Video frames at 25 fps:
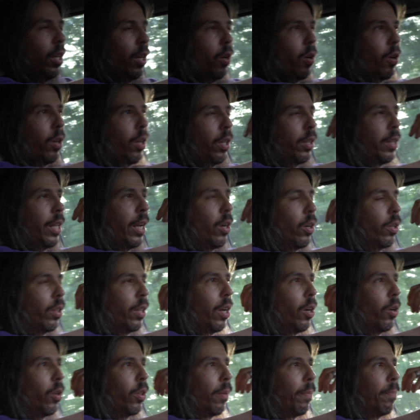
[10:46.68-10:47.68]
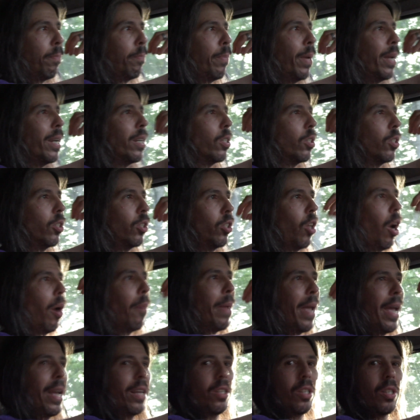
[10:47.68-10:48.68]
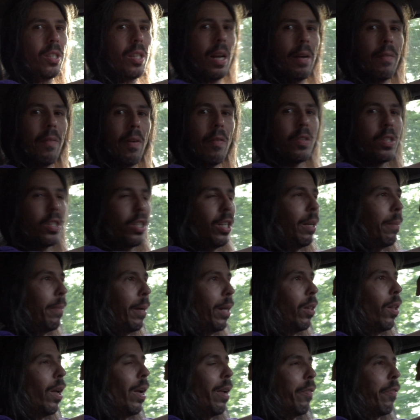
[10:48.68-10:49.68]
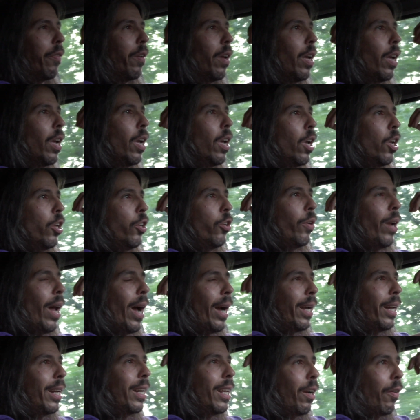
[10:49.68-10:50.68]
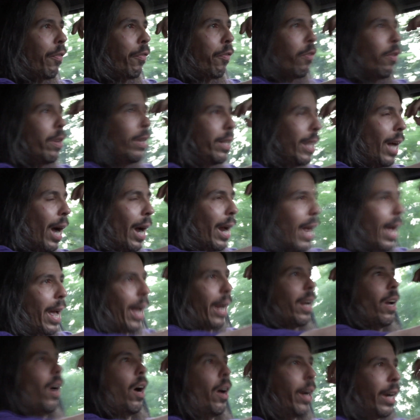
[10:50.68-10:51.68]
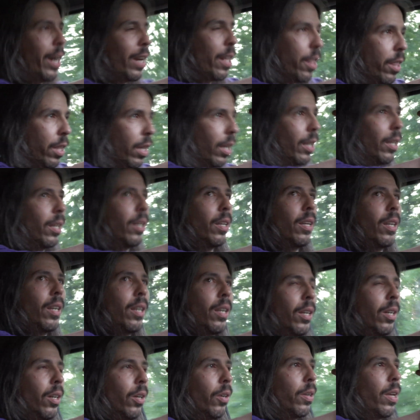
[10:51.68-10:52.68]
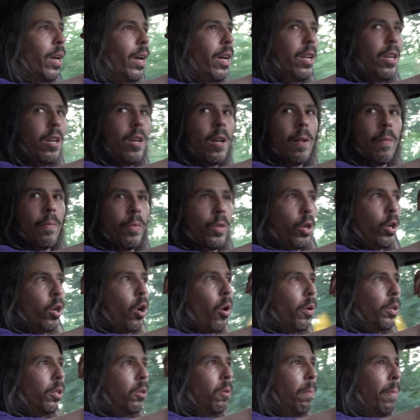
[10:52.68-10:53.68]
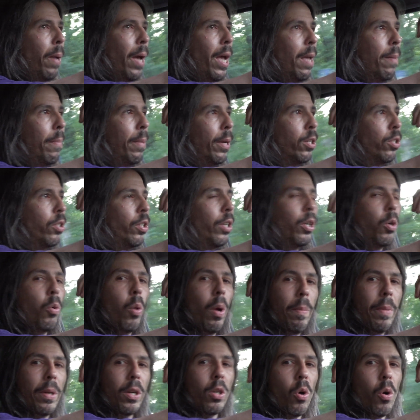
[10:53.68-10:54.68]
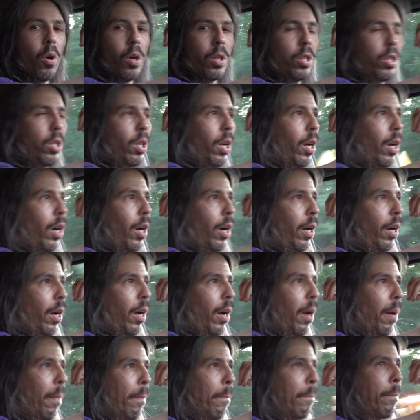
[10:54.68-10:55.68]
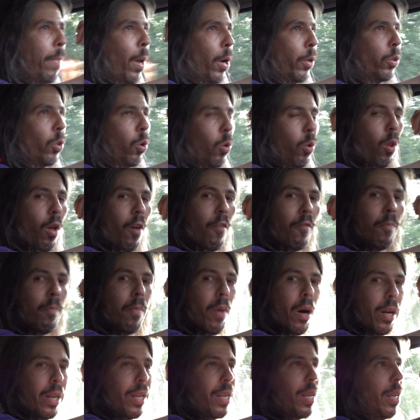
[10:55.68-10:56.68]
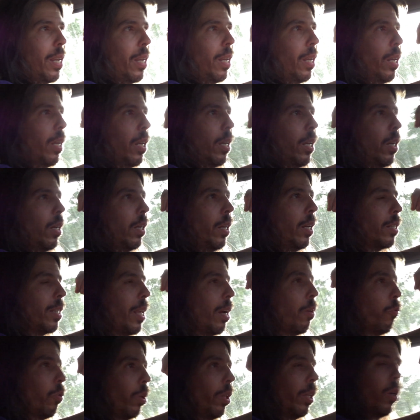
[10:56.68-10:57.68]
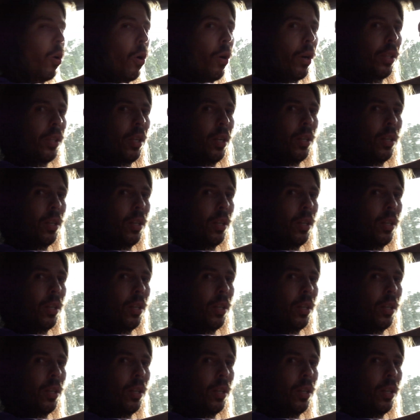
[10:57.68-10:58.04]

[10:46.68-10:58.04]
are the biggest dumbasses that I've ever seen in my life. You're not going to get a free diag on anything, okay? You're going to pay because the equipment costs a bundle of money. Is that really hard to